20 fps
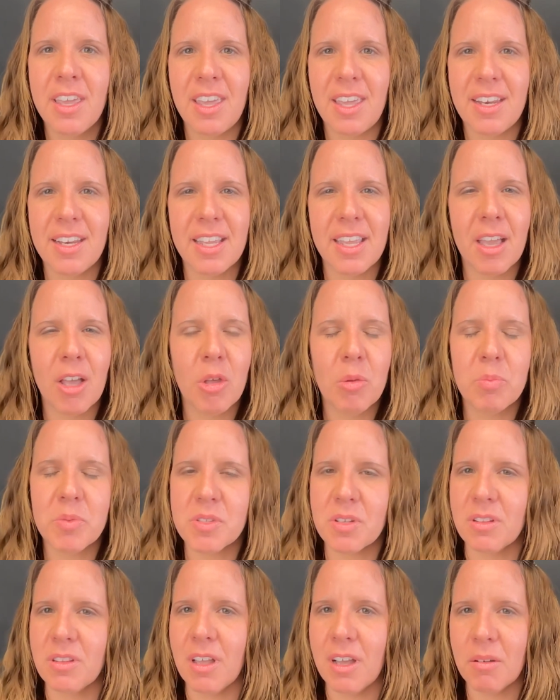And it
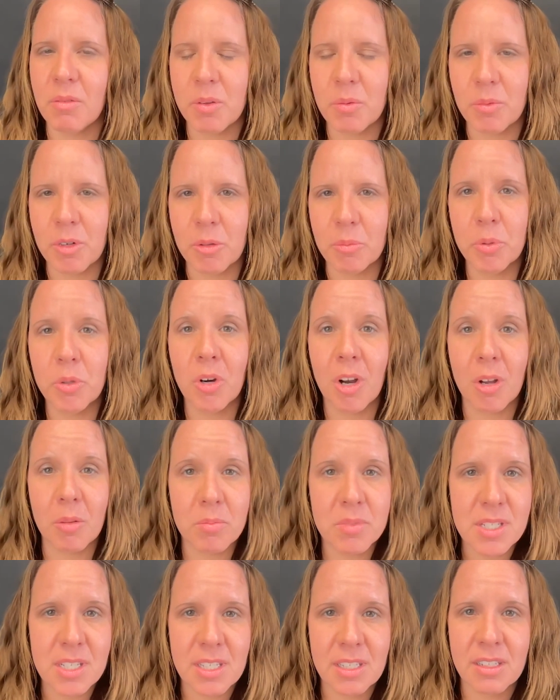helps a lot when we're
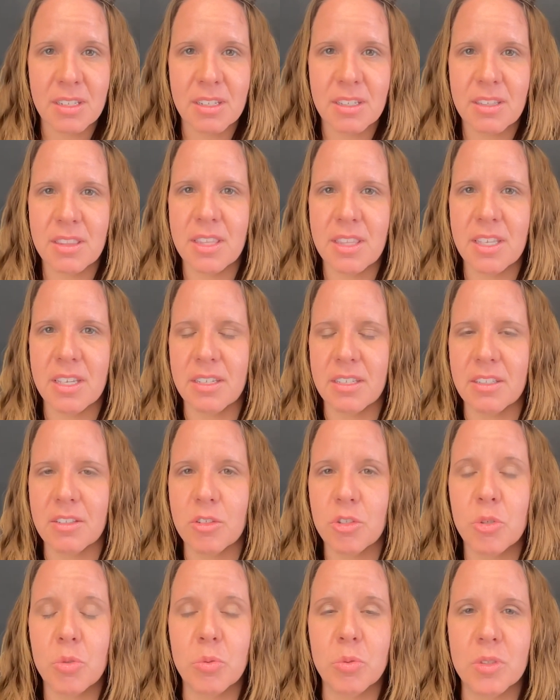prompting
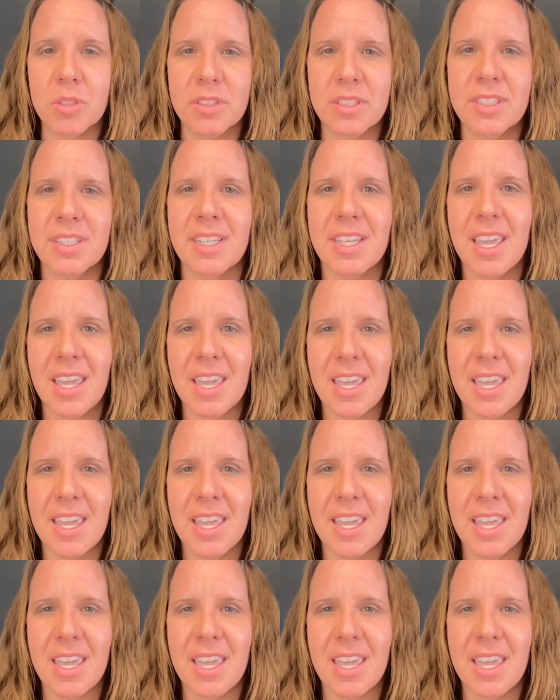the tool to say,